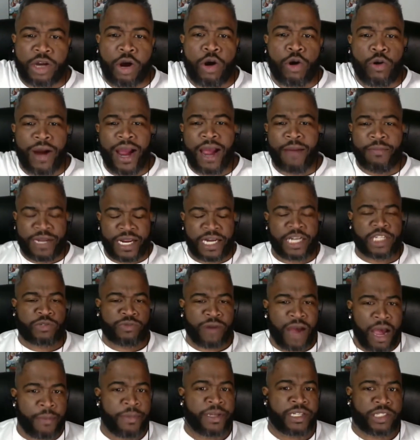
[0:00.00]
go grab Dennis
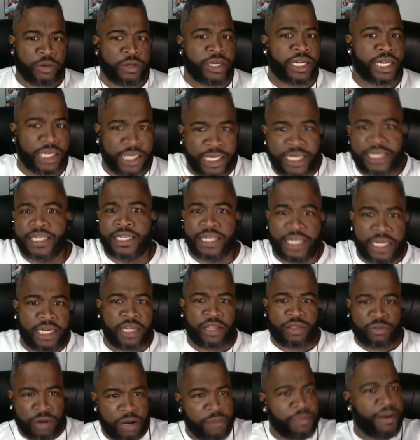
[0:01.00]
Rodman so he can lead the league
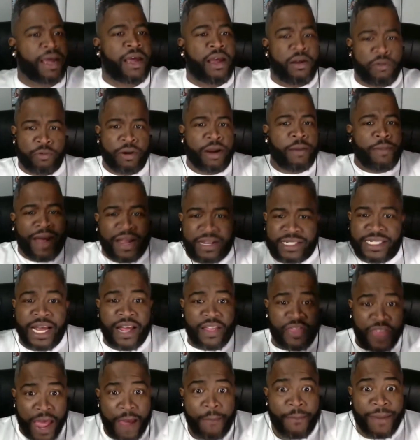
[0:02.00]
in rebounds.
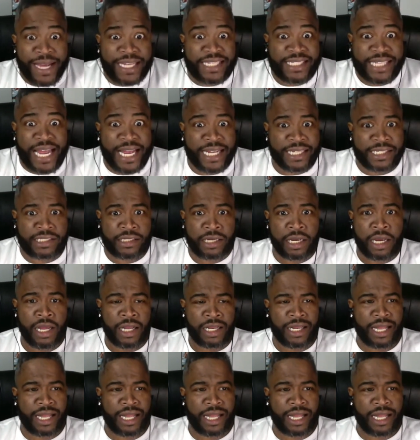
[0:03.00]
That makes sense.